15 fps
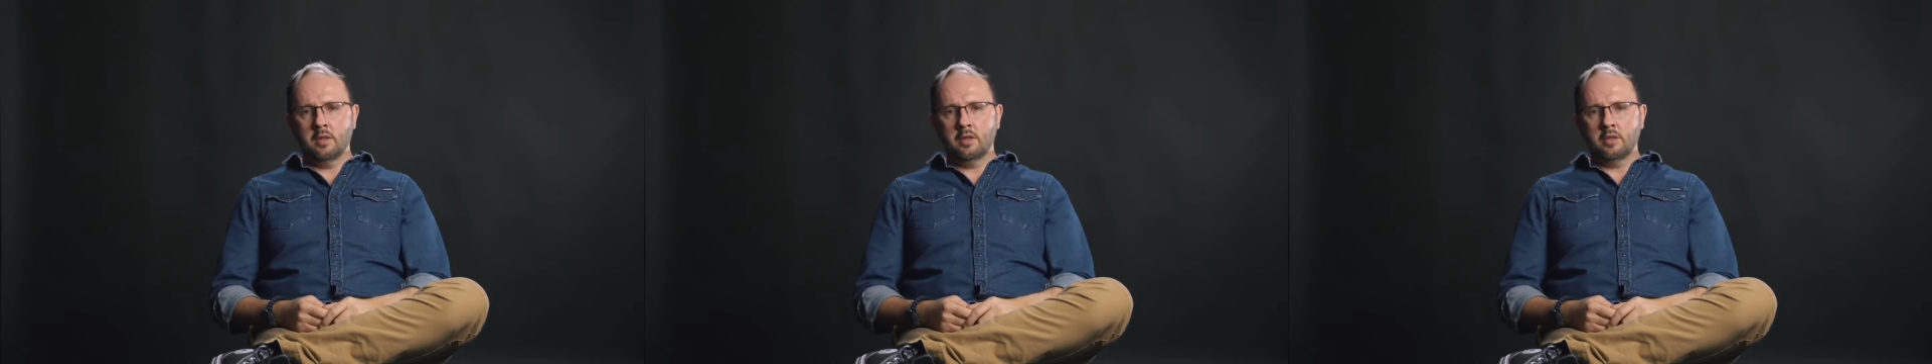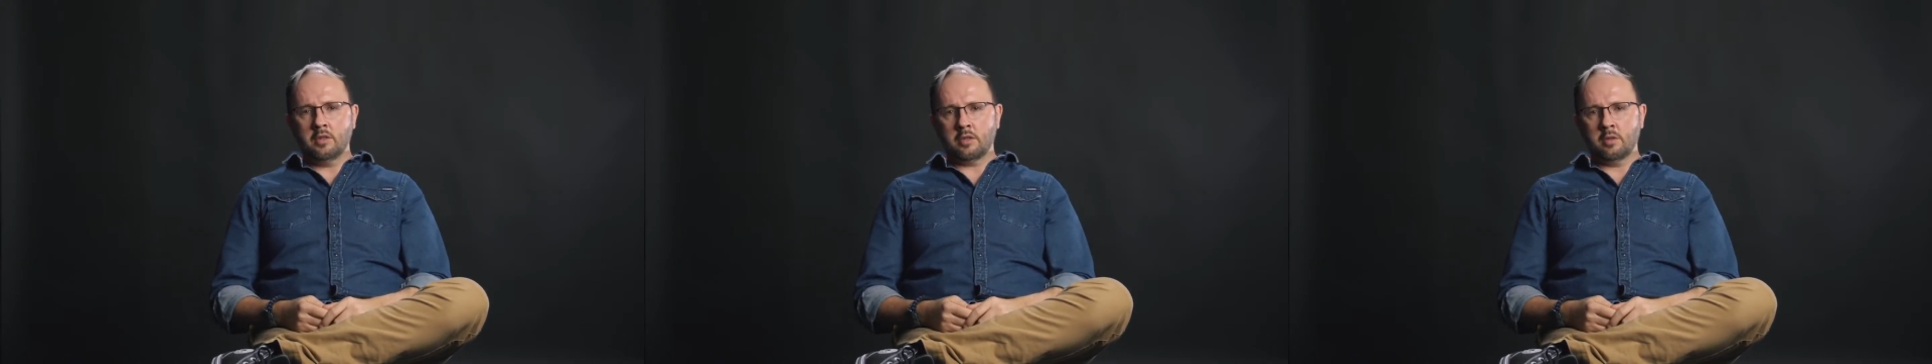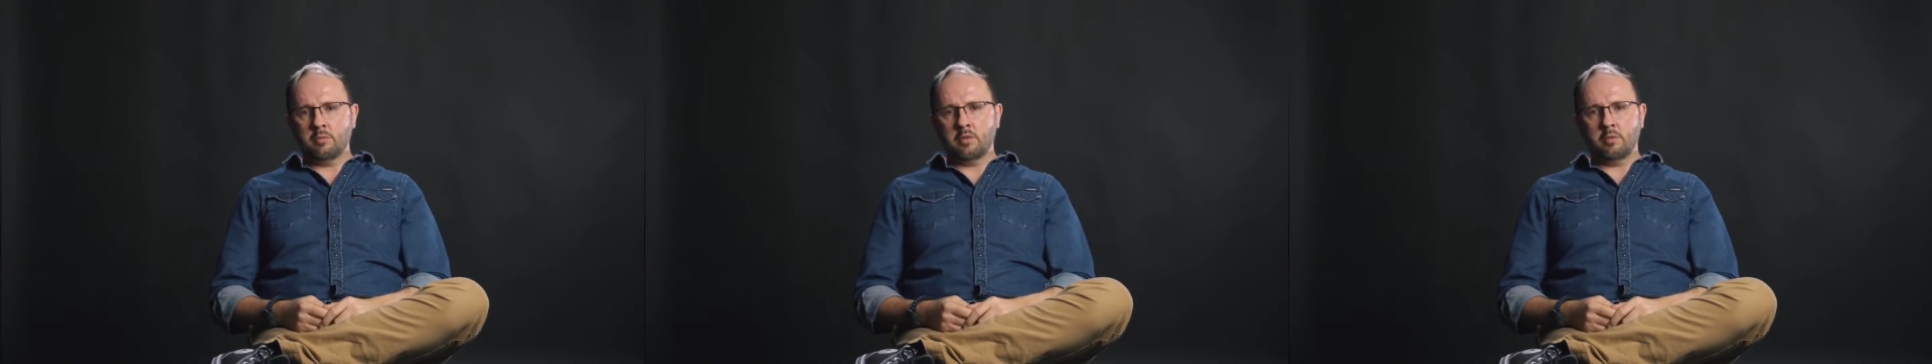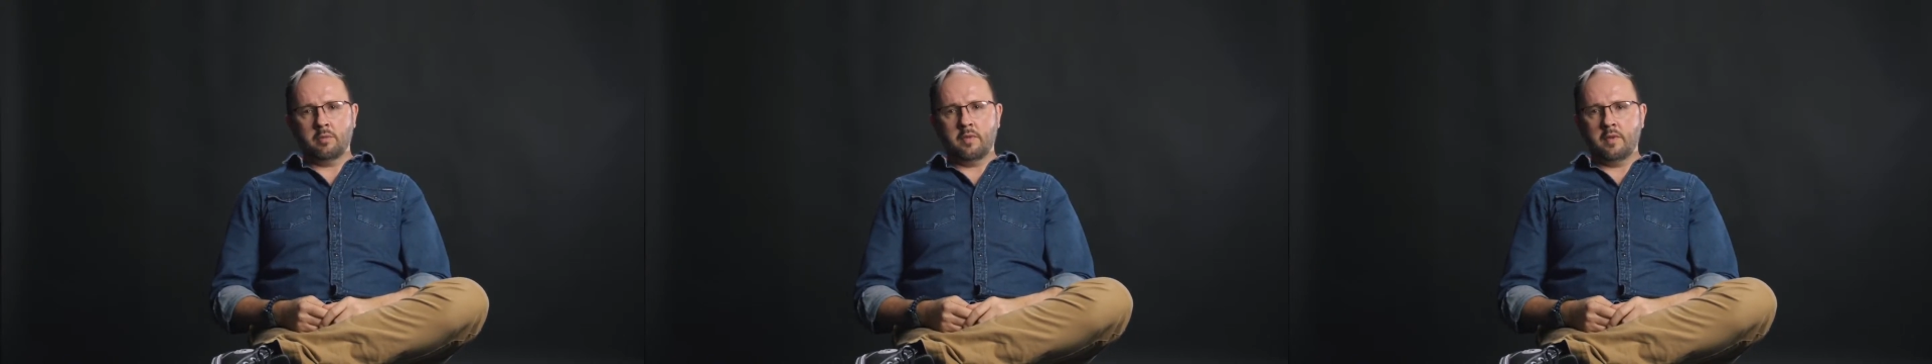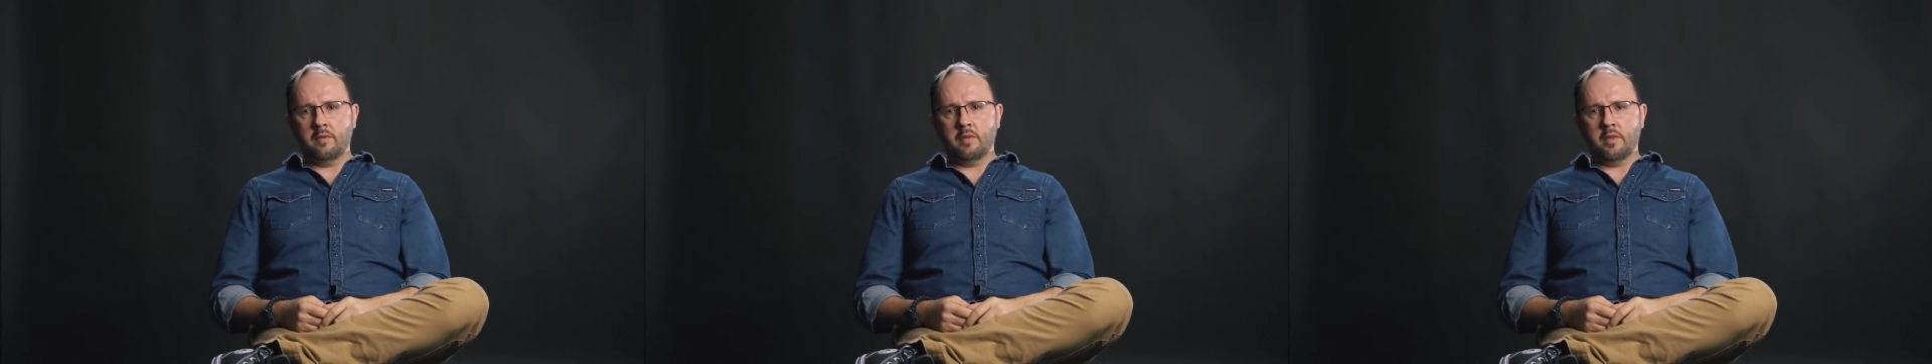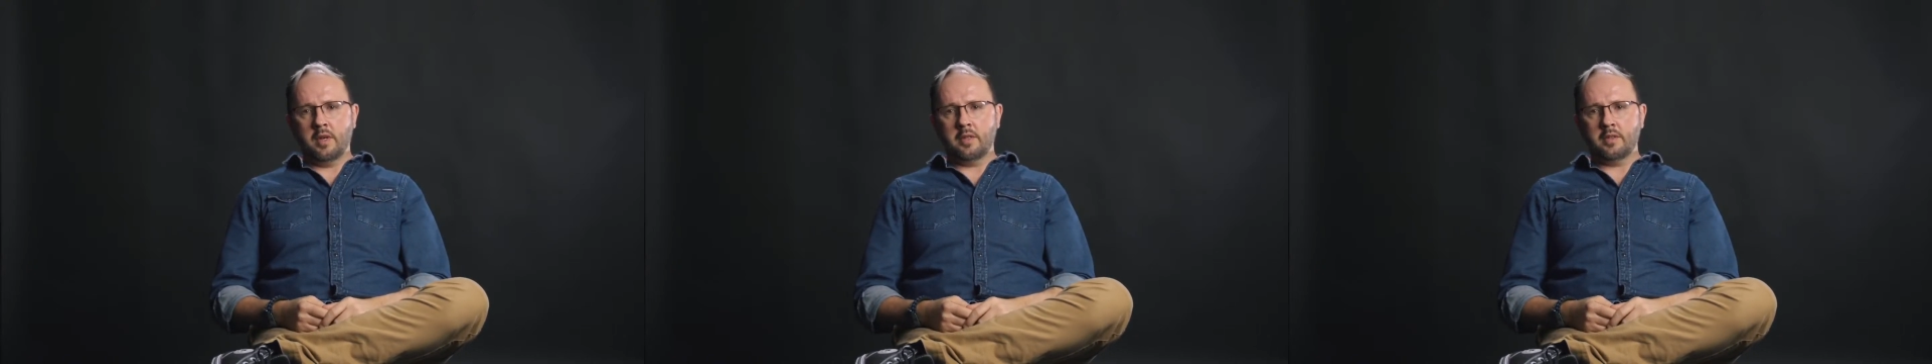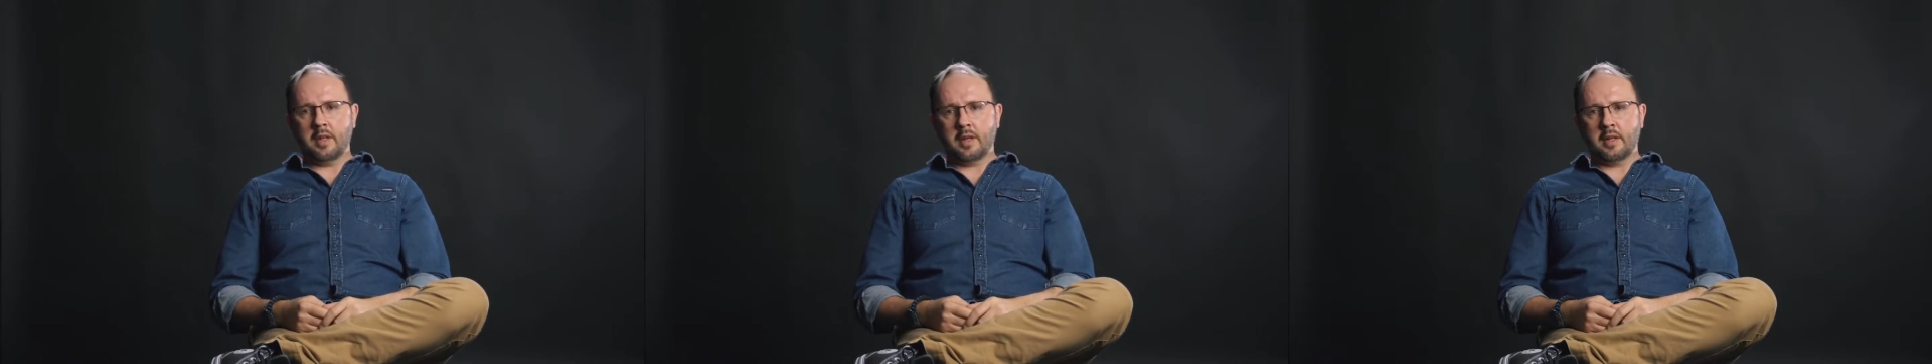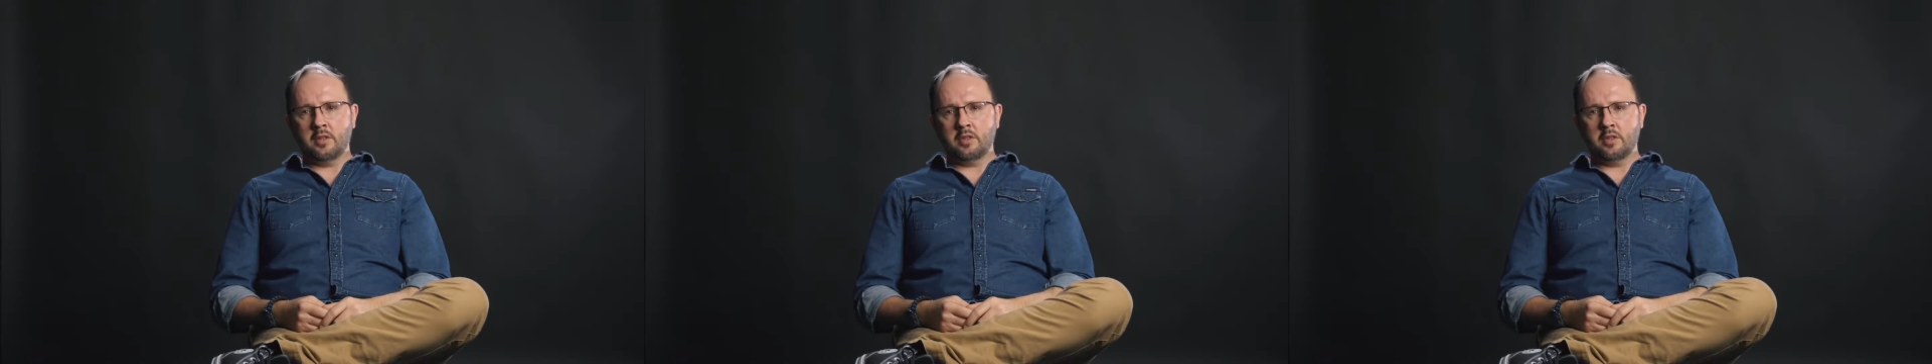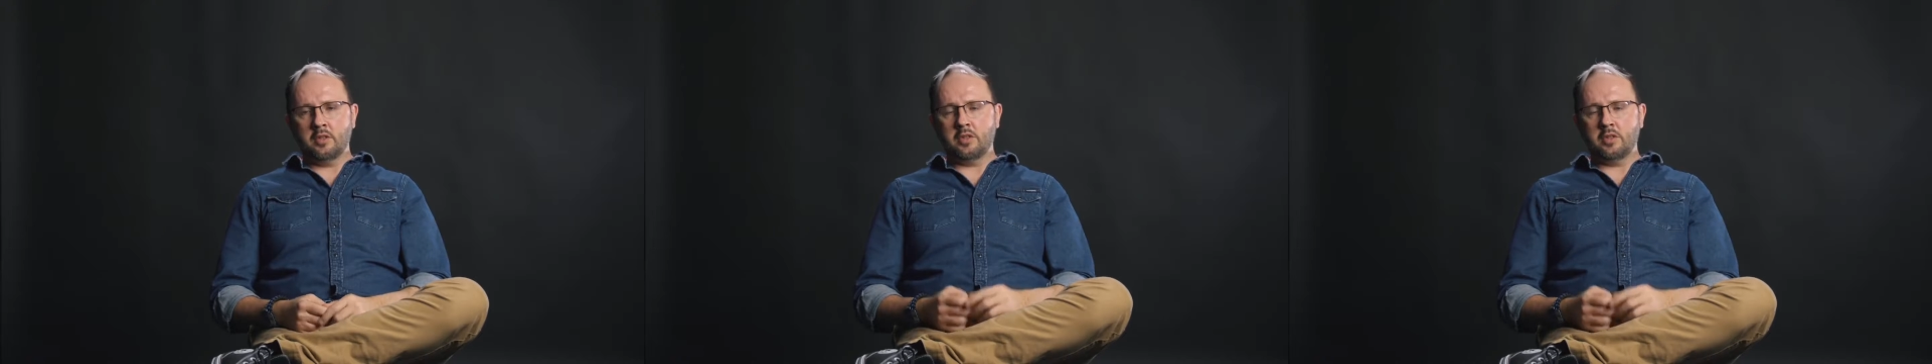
She comes up within 30 seconds and